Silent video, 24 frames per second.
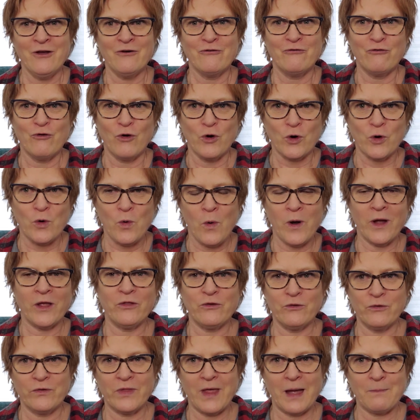for going
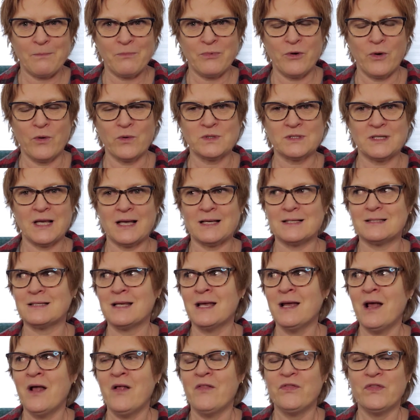through that process.
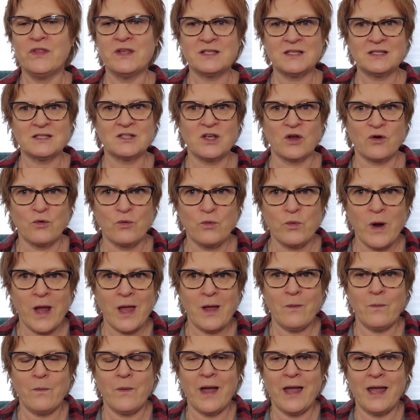This is a
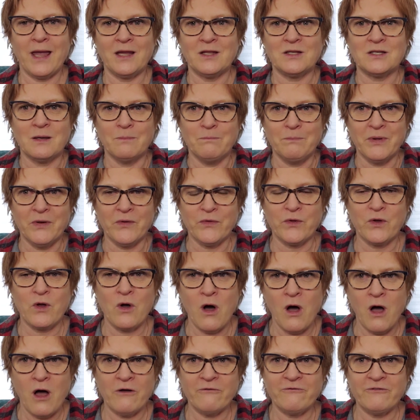great way to build
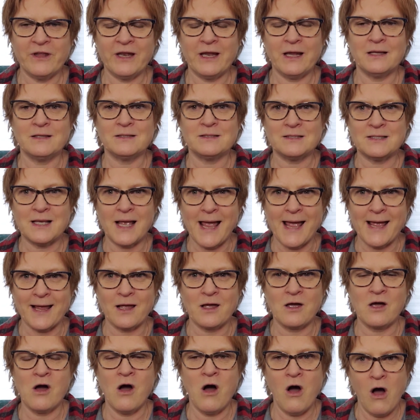confidence
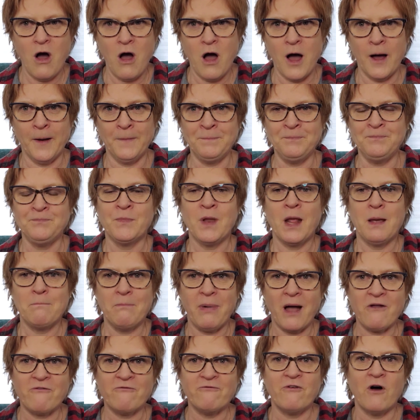and calm
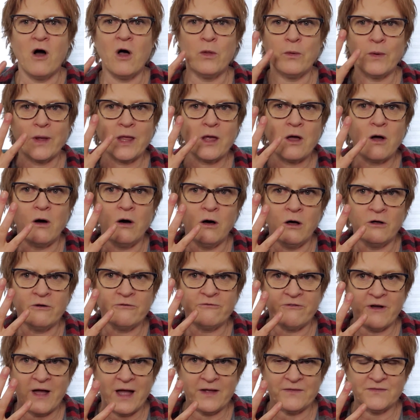by following all
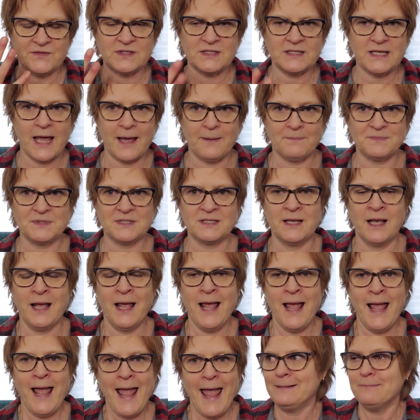5 steps.
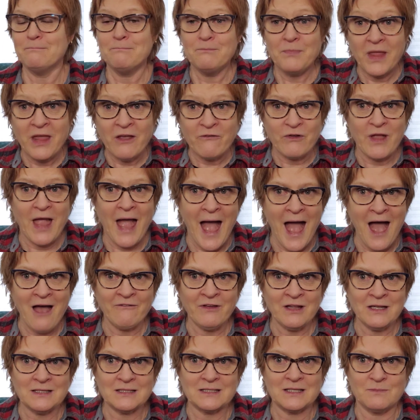If you
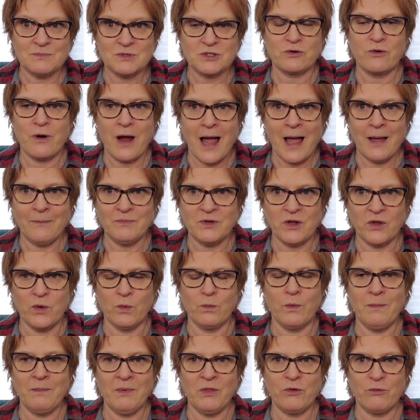haven't subscribed to the
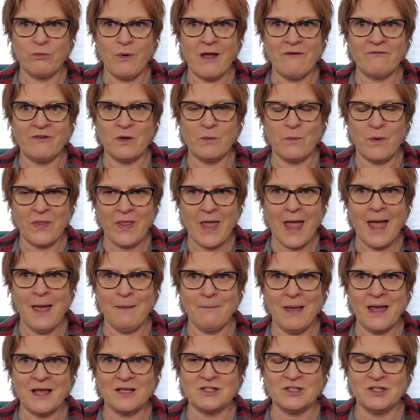Women Thriving with
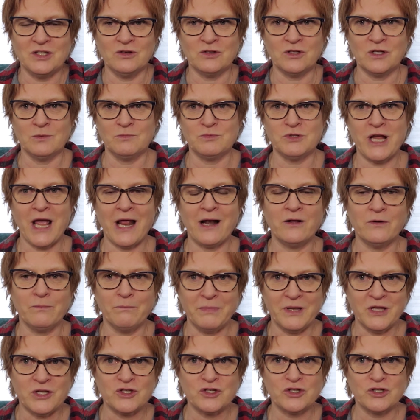MS YouTube channel,
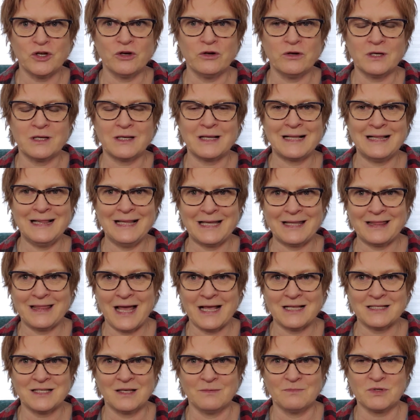be sure to click
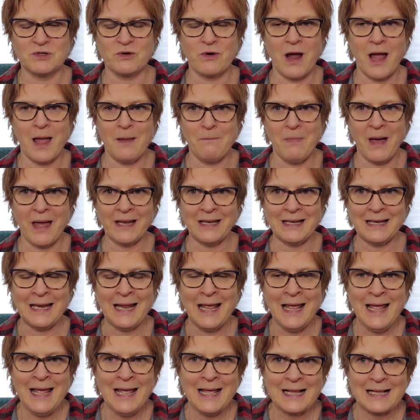that subscribe button,
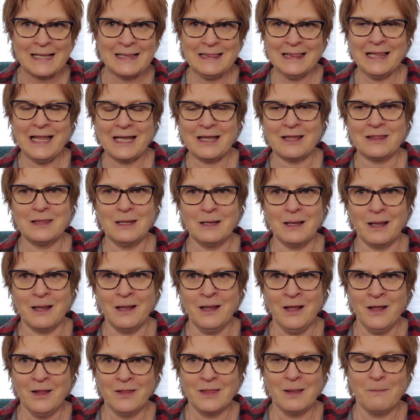click the
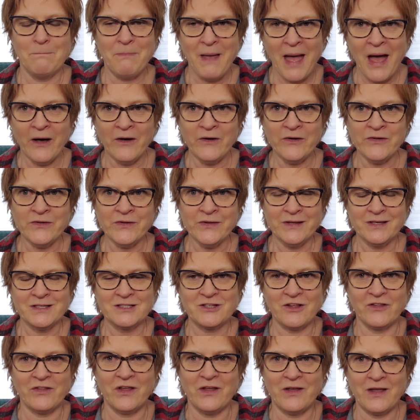bell
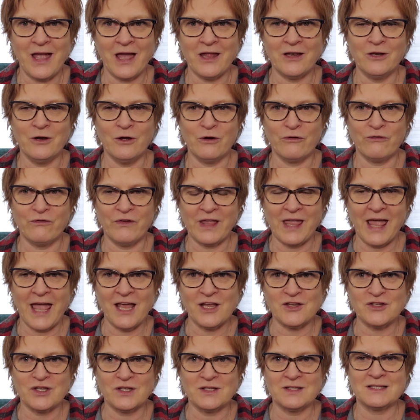so that you get
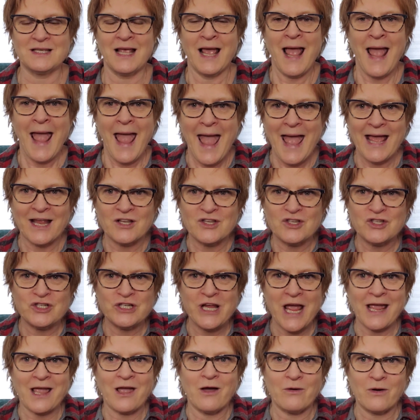notifications, and
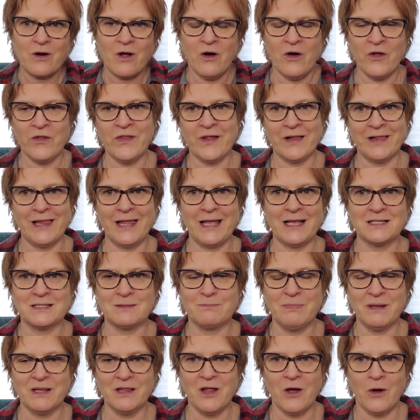check out all the links
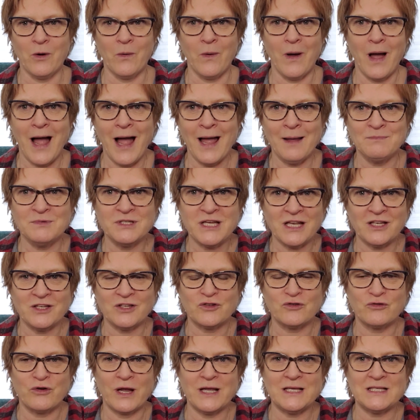below. I'm Jen
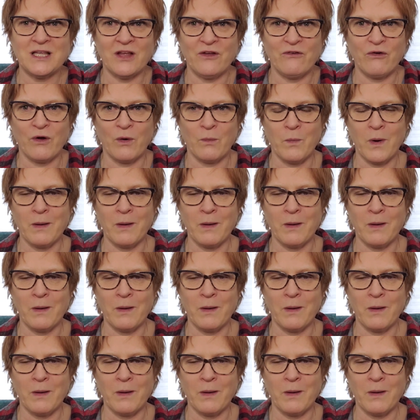DeTracey from